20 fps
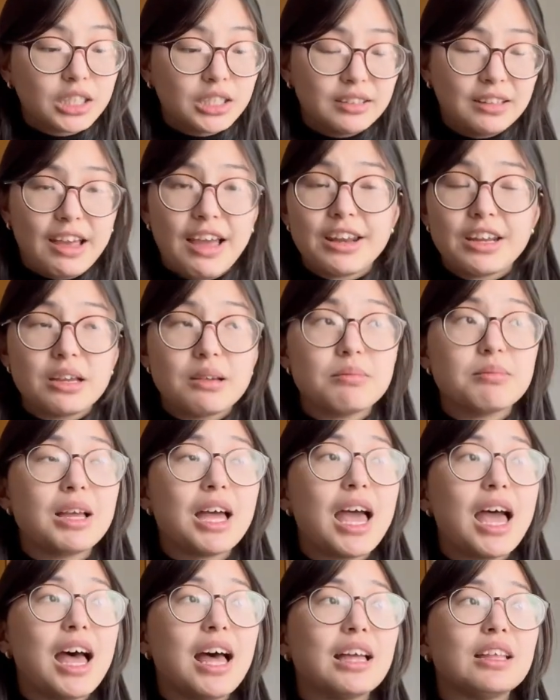Lanham,
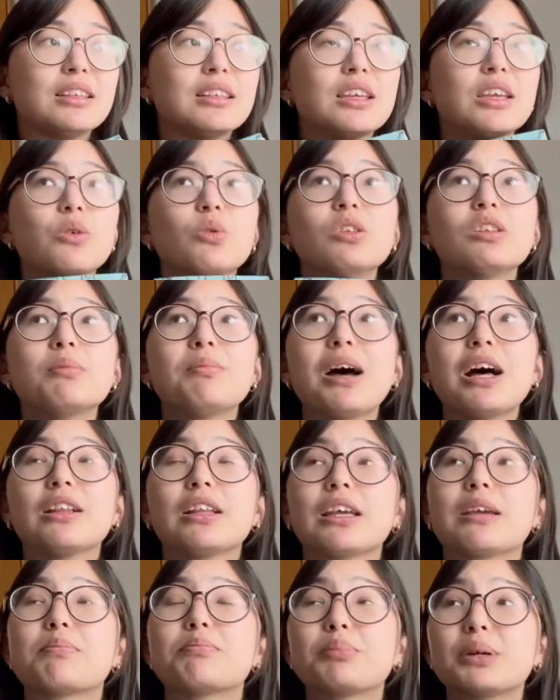and it was about
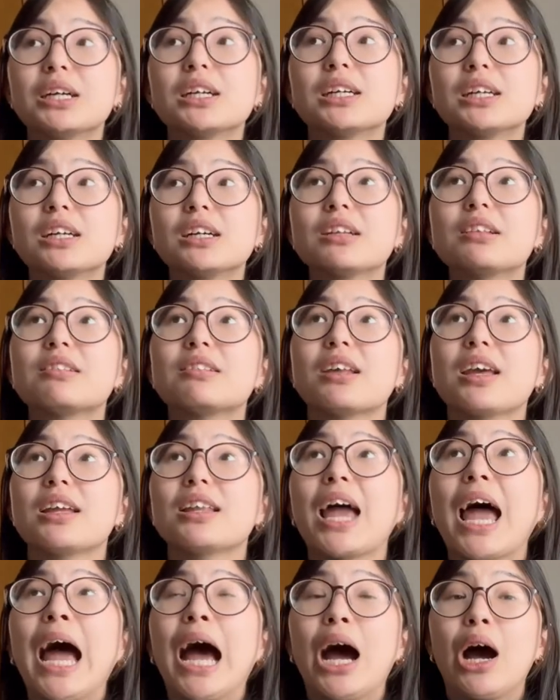like birds and
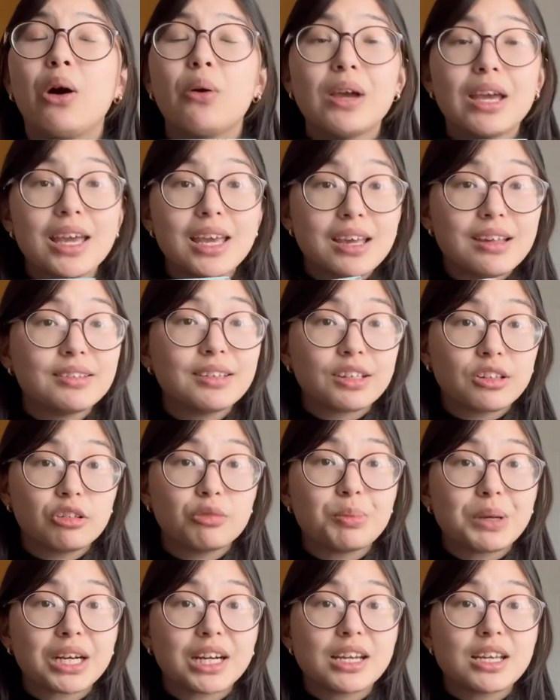how his
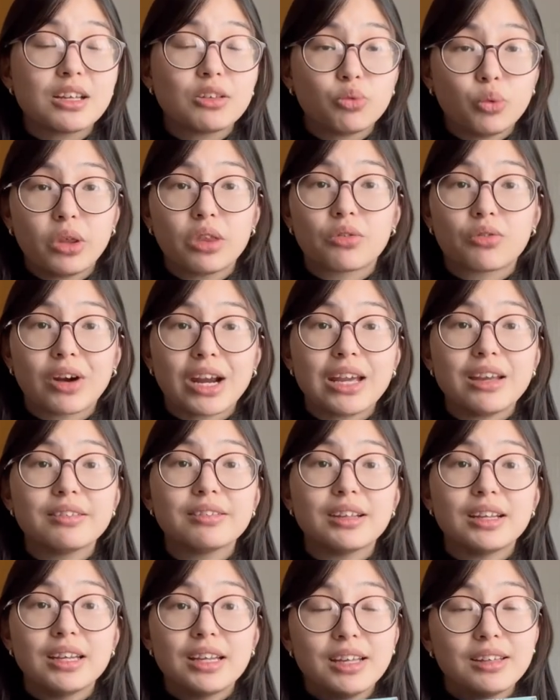experience with race
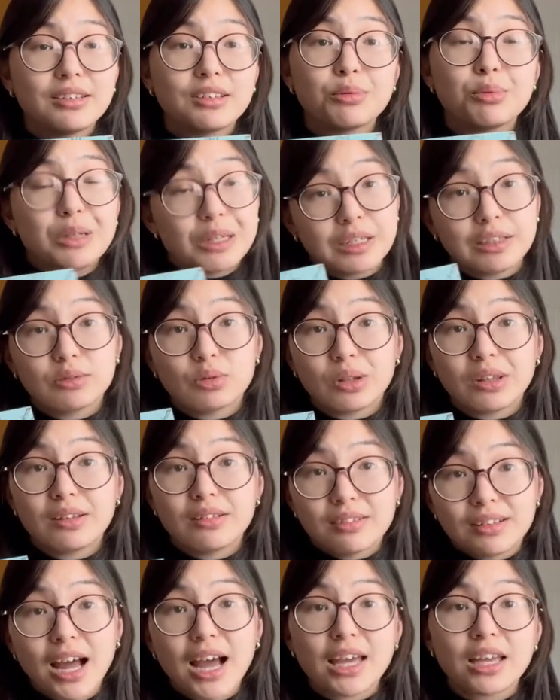and his experience with
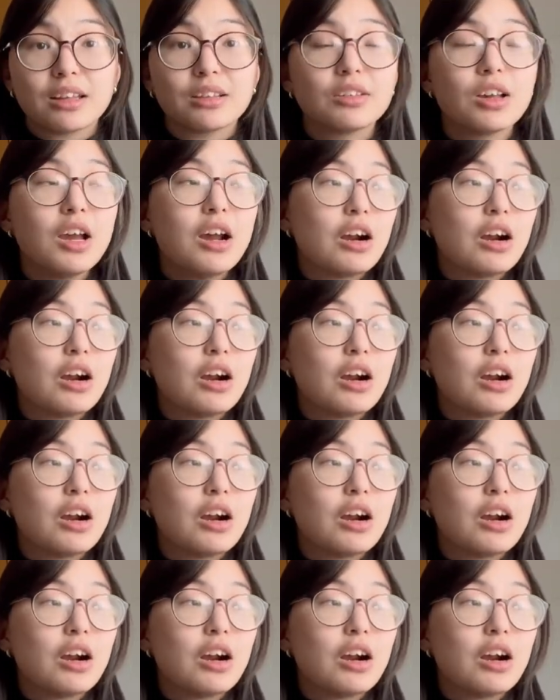science